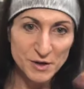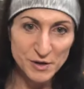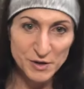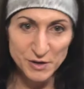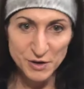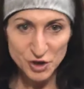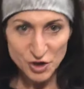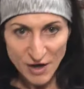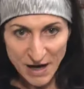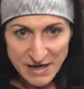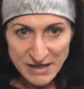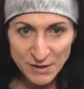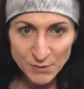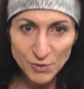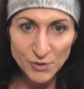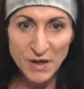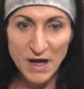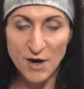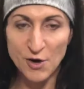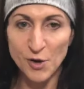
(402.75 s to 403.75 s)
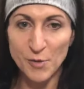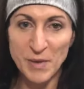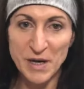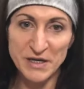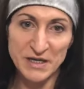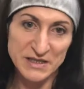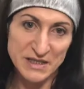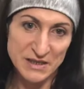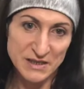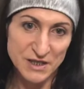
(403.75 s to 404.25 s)
training will help, and
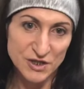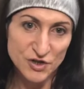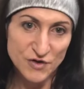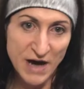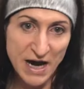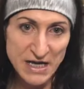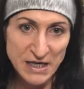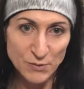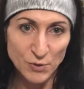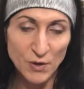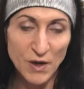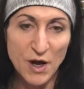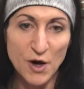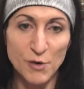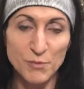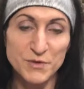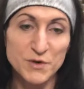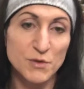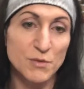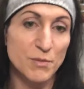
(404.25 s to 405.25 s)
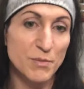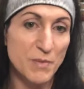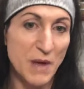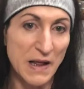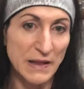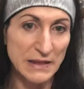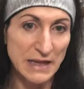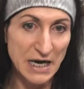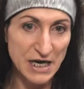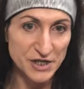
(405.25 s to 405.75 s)
as I said, training will help to a
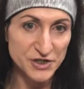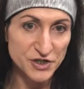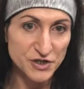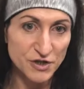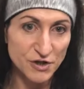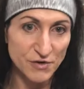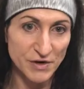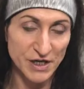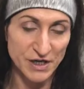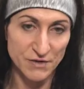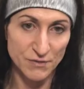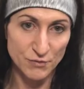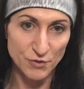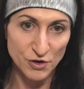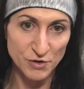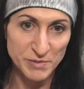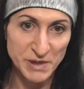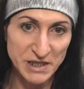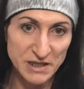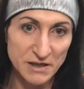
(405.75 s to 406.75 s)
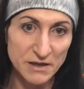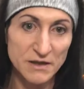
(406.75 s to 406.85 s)
larger degree in aerobic